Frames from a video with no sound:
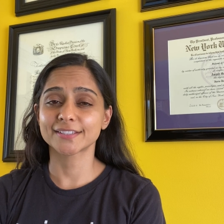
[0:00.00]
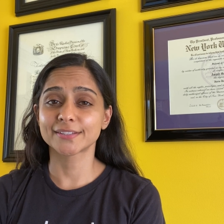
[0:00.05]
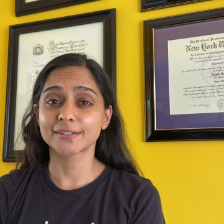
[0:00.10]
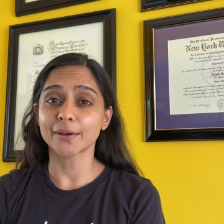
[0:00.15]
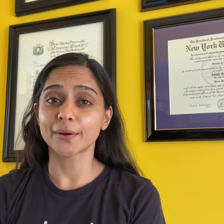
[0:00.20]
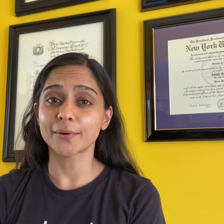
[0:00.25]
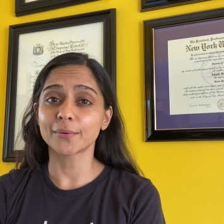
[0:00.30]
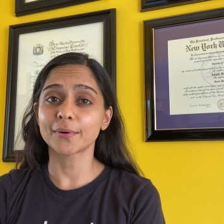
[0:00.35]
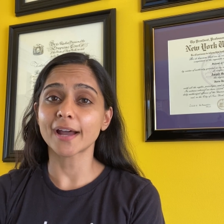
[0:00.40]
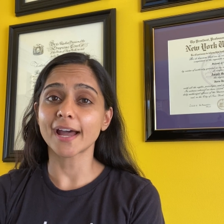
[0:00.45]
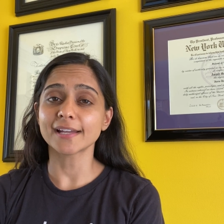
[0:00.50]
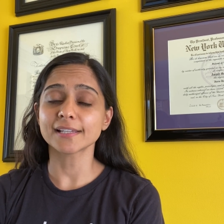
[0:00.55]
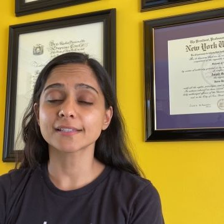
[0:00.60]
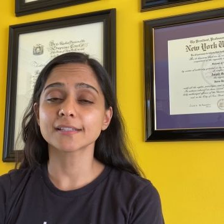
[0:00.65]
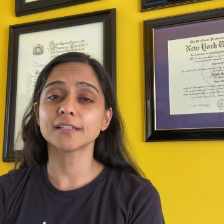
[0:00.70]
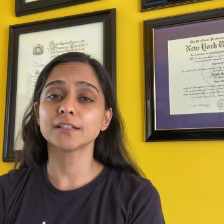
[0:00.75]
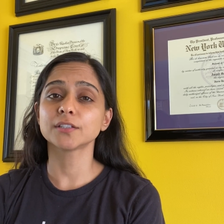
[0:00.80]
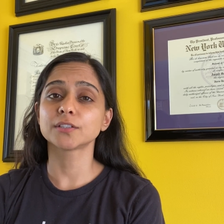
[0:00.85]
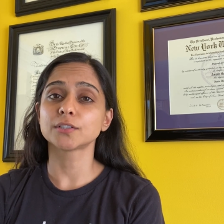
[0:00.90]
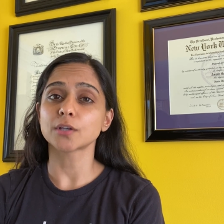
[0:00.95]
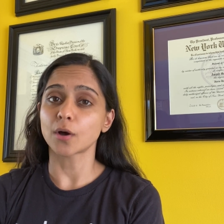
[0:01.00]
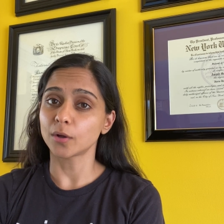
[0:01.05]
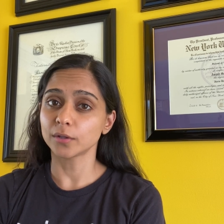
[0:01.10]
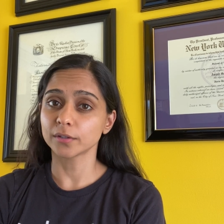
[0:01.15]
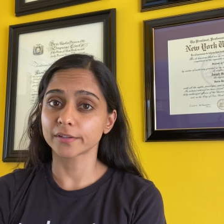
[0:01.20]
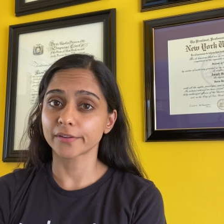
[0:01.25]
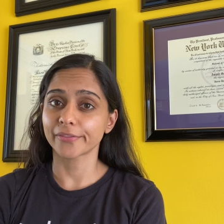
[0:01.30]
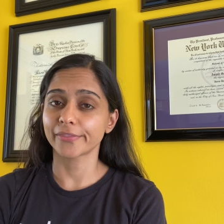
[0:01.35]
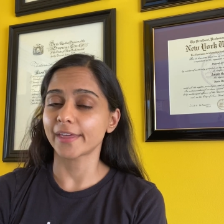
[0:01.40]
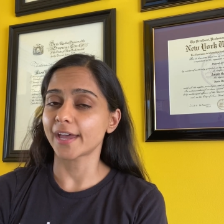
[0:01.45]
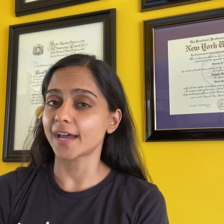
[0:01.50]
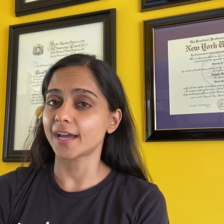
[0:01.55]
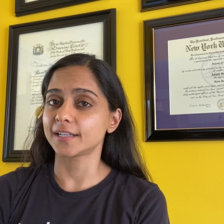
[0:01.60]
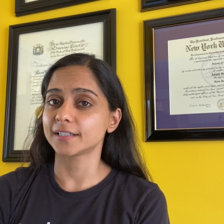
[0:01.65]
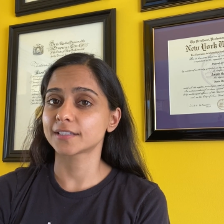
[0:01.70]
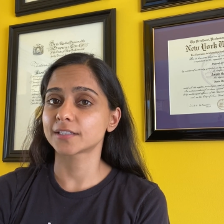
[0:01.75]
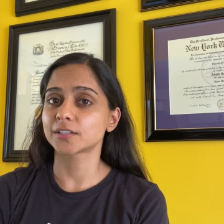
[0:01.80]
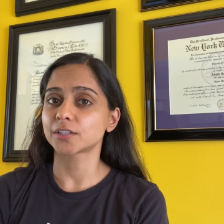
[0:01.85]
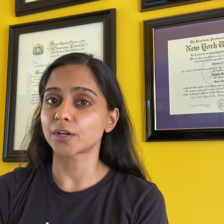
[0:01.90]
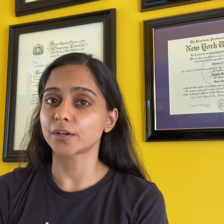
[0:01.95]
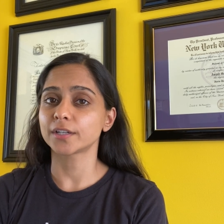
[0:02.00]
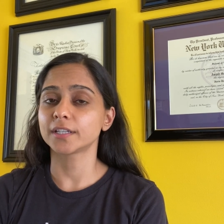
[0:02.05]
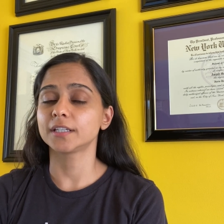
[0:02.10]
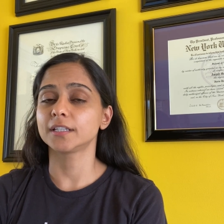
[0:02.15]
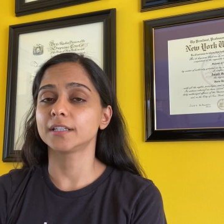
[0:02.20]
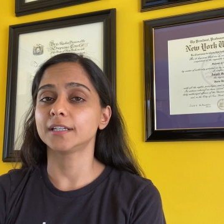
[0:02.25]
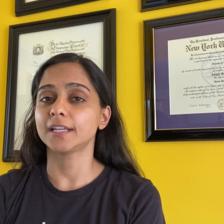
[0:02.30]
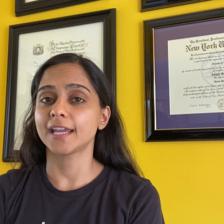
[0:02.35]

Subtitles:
So as an adult that started